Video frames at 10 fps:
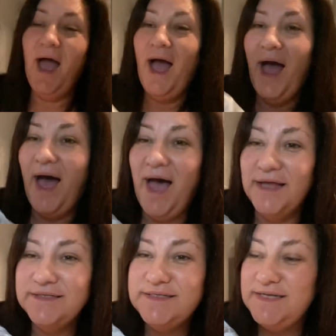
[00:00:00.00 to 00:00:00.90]

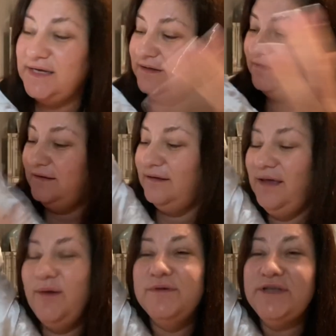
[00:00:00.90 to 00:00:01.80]
and
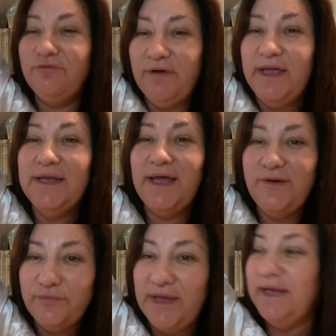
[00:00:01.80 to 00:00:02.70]
it was a really,
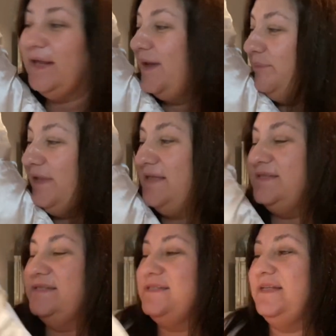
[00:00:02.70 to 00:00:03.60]
really
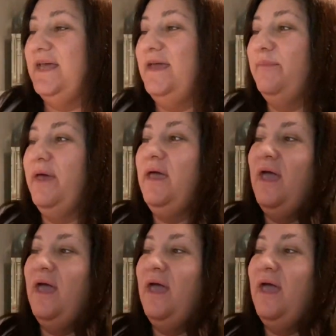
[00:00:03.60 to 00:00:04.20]
pleasant sleep.